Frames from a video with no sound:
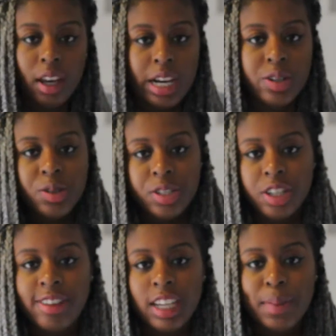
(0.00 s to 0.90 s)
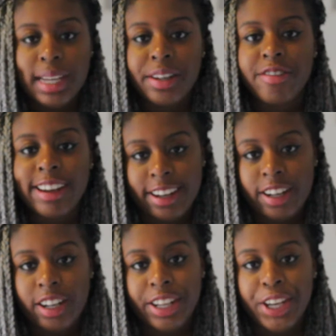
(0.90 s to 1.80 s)
I'd also recommend
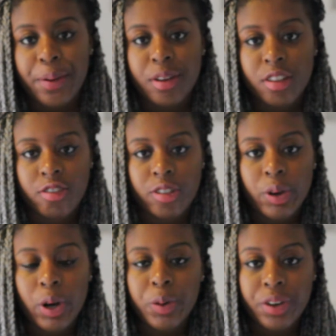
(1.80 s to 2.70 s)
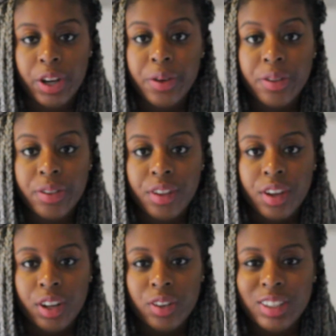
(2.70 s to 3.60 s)
regularly going through old notes,
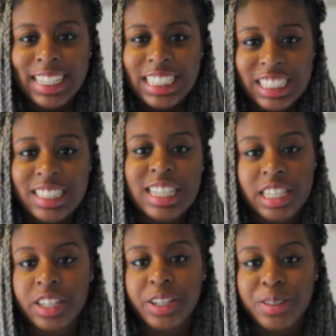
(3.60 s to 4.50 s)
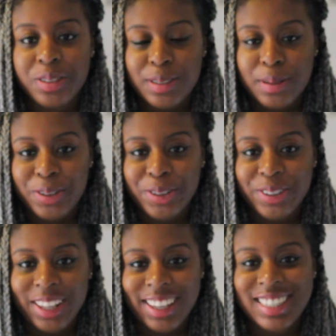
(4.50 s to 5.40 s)
not like GCSE notes
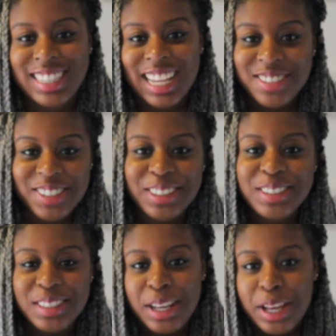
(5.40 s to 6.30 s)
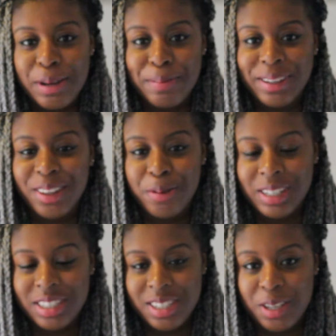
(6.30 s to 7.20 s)
or like SATs notes, but the
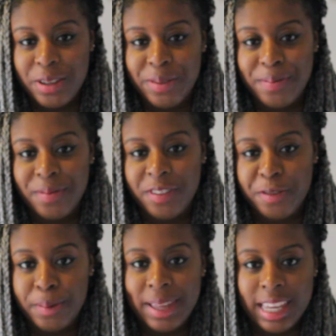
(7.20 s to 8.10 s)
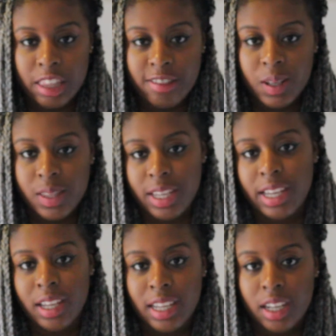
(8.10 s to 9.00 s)
ones that you've been making throughout the
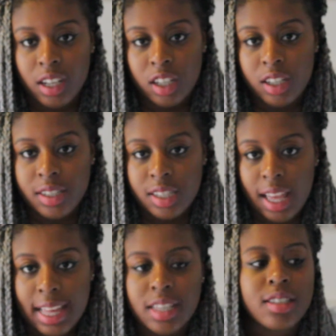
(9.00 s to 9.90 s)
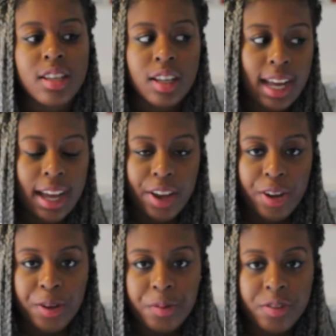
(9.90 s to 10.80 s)
year in class and at
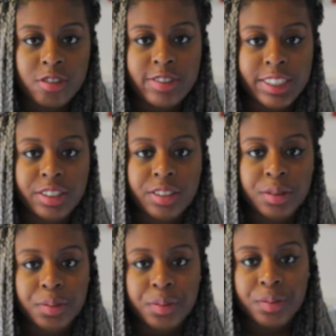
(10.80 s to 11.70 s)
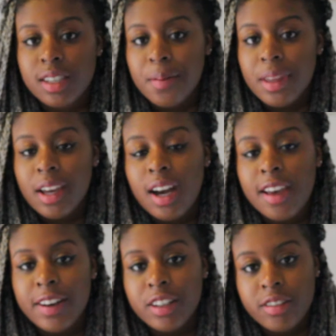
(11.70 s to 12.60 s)
home for revision. Something I
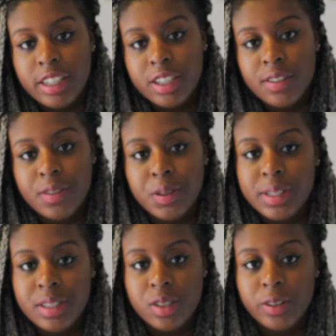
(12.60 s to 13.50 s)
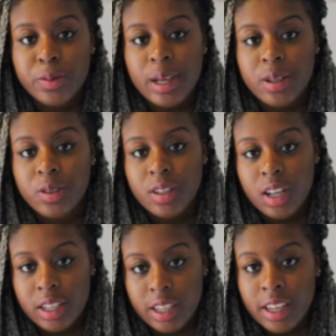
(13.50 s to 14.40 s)
found really useful is a software called
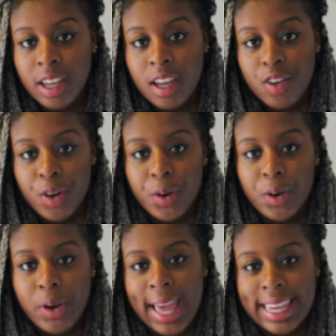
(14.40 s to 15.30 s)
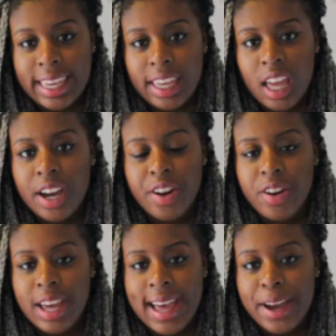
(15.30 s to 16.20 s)
Anki, or Anki, I don't
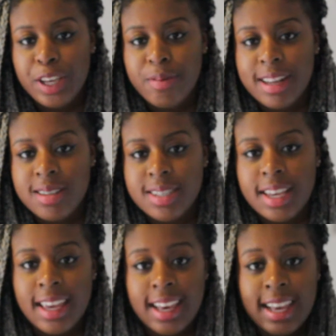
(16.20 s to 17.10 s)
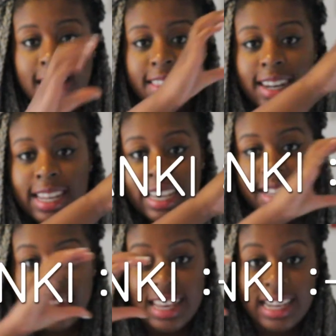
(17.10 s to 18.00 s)
know how you pronounce it, the link
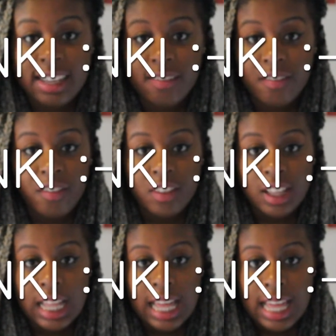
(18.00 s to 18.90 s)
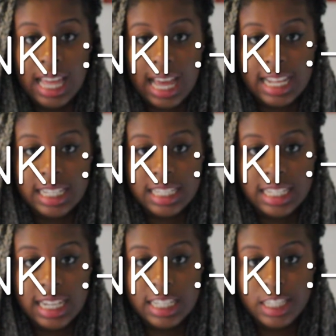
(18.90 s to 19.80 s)
is here. And
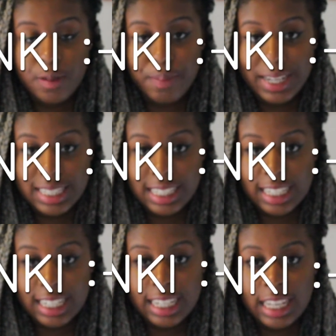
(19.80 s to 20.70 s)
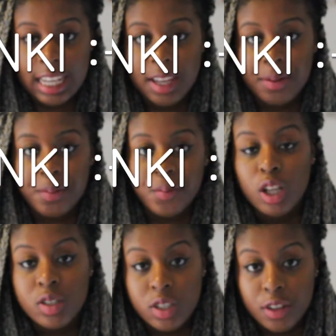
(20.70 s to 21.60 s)
it's basically
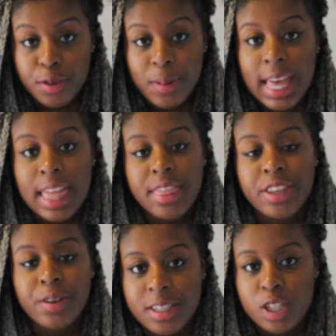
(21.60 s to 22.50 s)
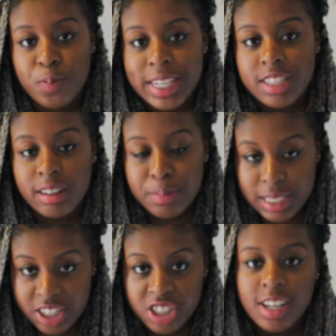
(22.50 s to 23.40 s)
a software that uses spaced
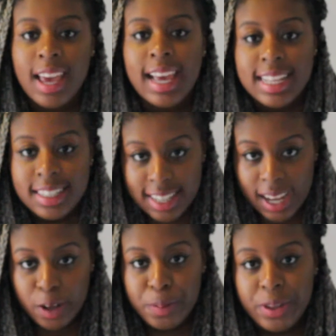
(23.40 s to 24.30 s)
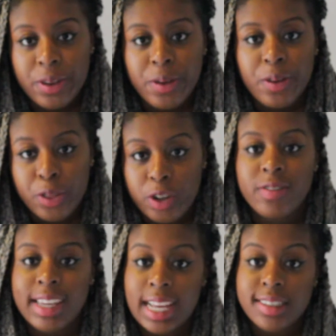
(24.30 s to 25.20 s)
repetition to help you not
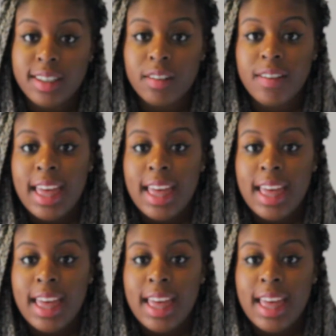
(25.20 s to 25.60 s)
forget stuff.